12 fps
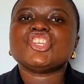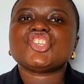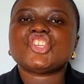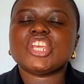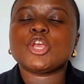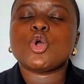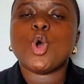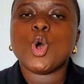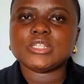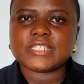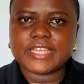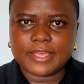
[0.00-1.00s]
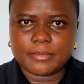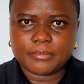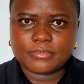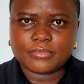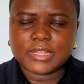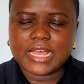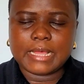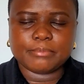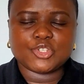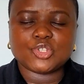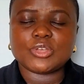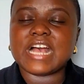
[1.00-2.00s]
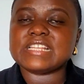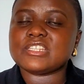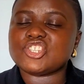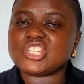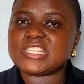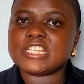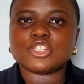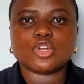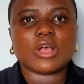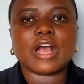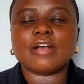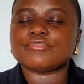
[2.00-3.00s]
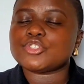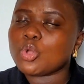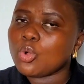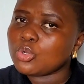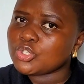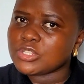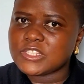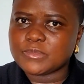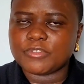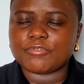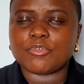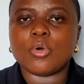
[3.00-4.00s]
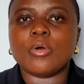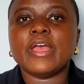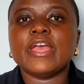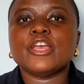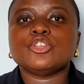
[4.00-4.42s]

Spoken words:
She calls him to us and she says, look, I've told you this before.